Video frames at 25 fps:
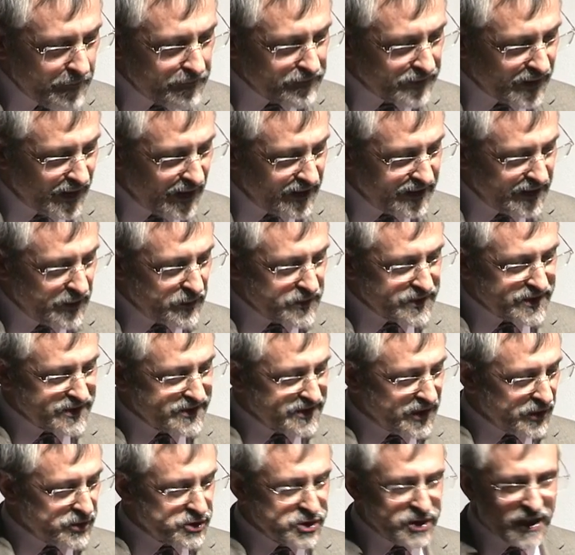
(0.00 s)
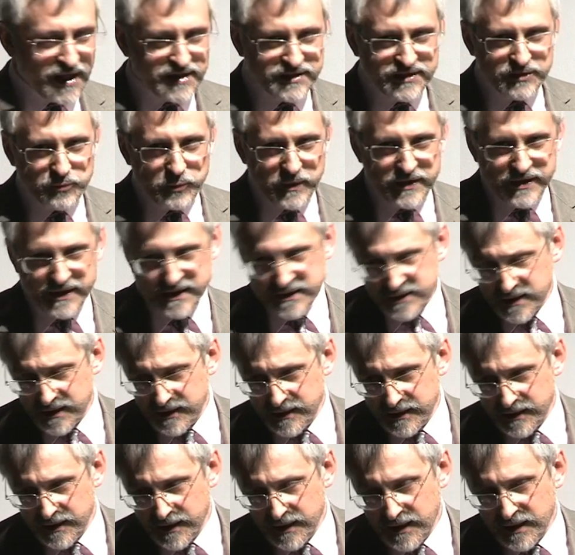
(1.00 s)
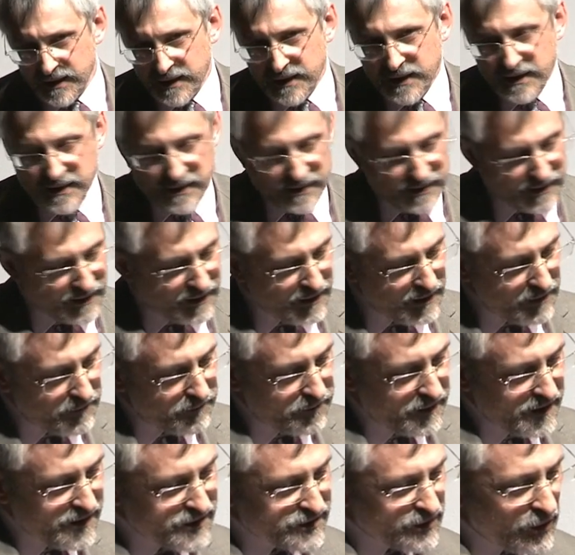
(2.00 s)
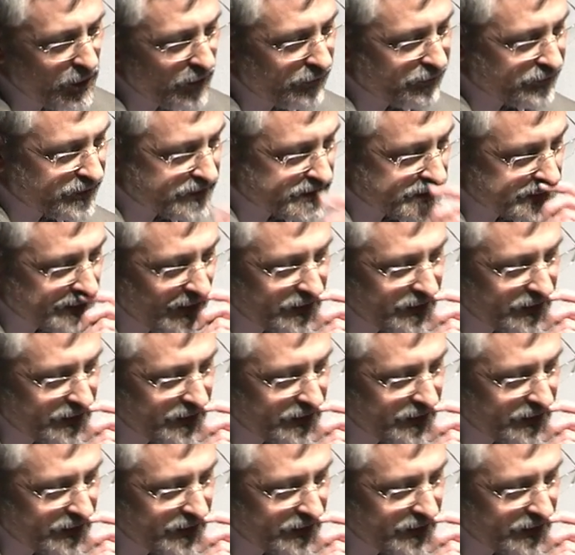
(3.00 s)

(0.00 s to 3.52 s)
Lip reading: them and he was associated with it. Piers Gough